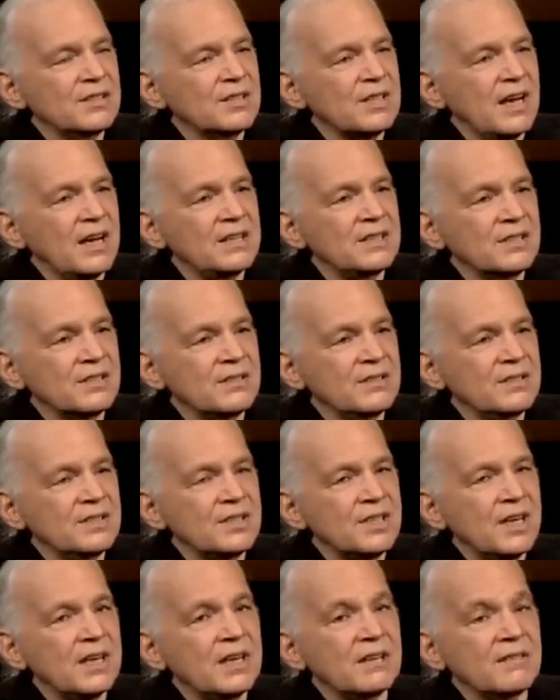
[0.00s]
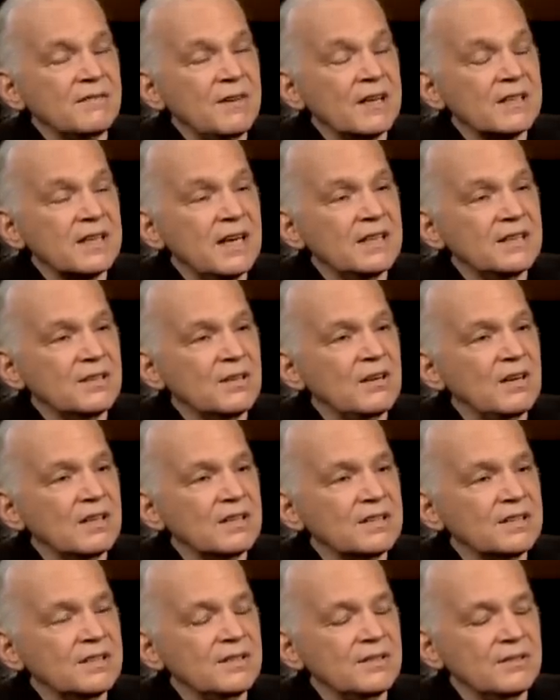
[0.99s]
I just couldn't shake it. In fact, I
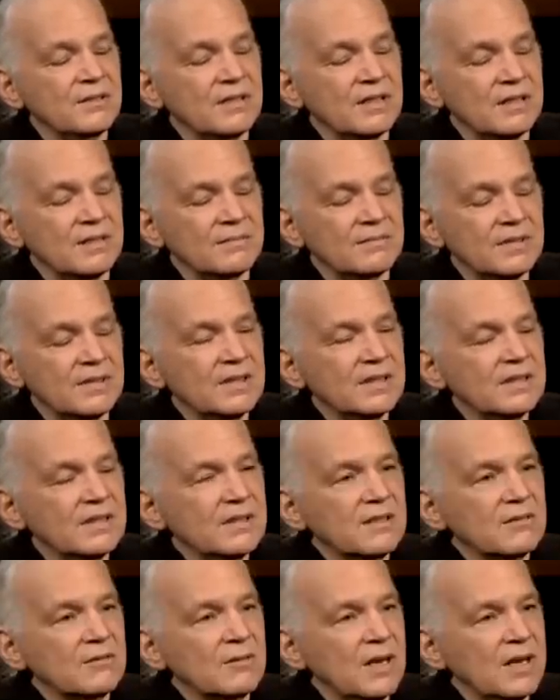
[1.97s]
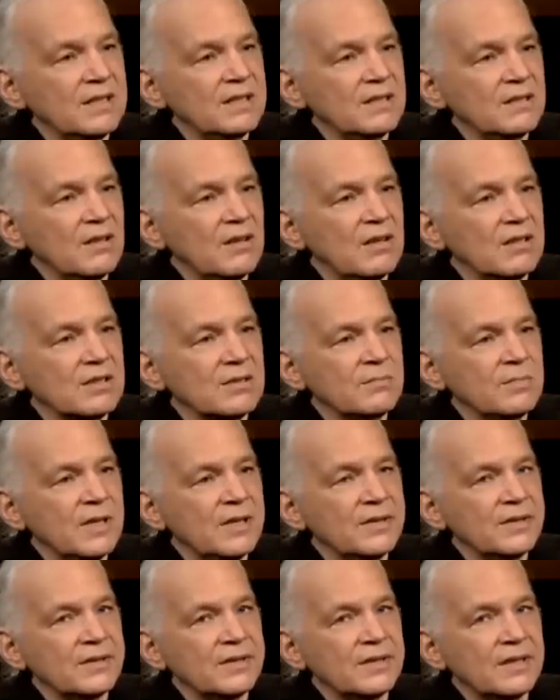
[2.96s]
talked to Rodney Long's
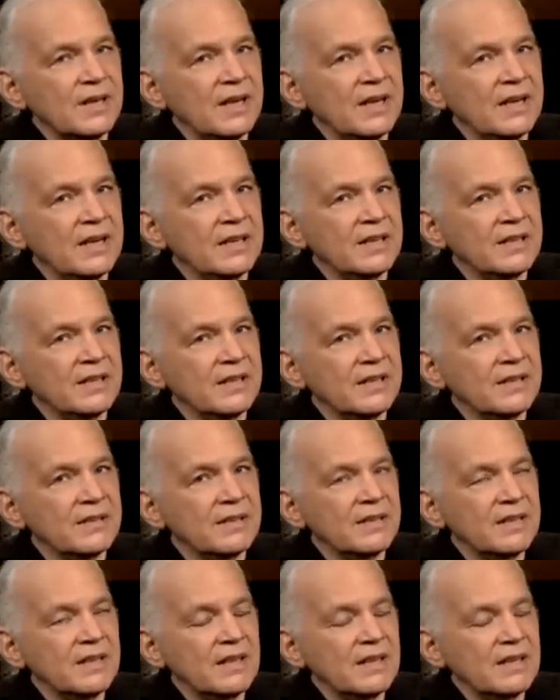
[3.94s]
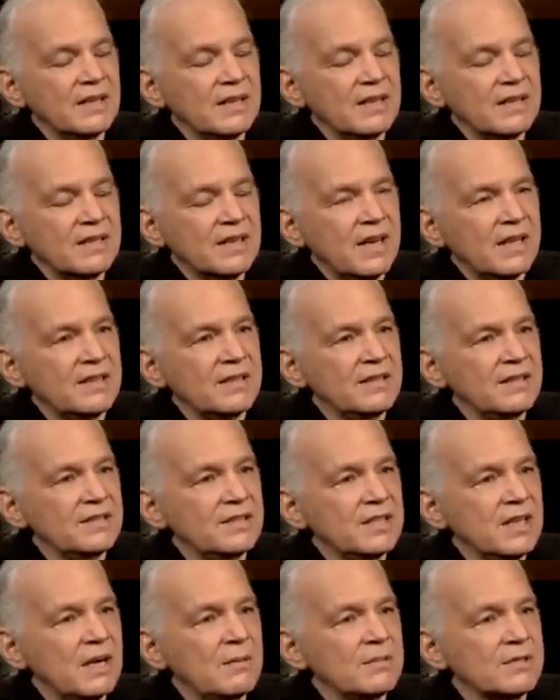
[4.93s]
mother and Kathy
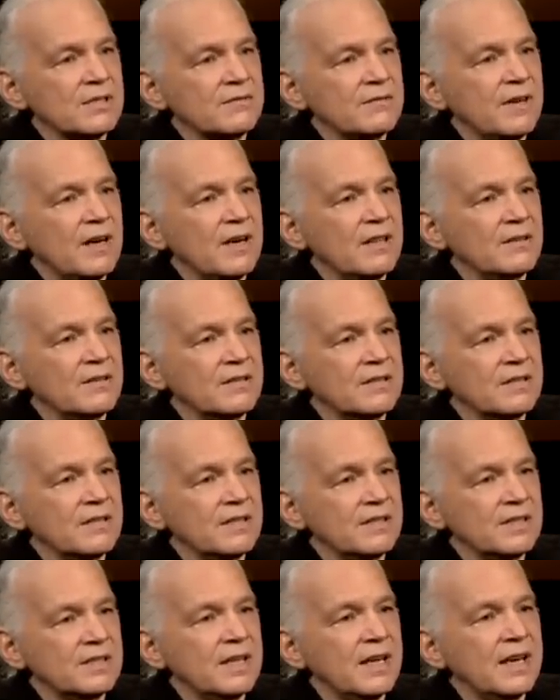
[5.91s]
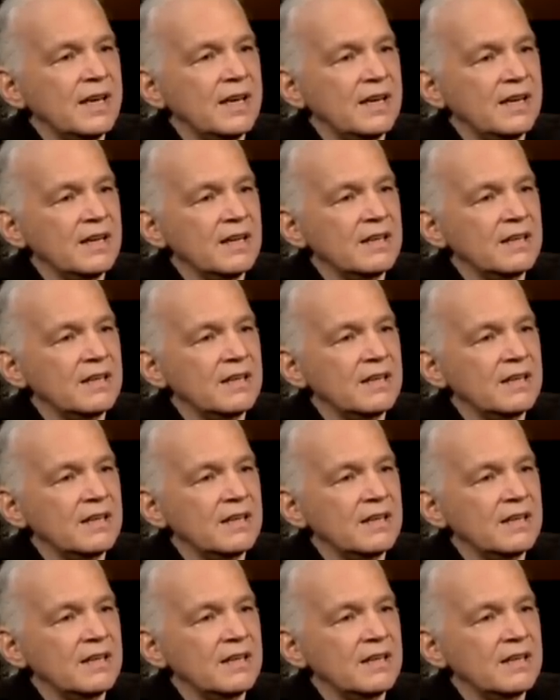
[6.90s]
Nishiyama's father to this day.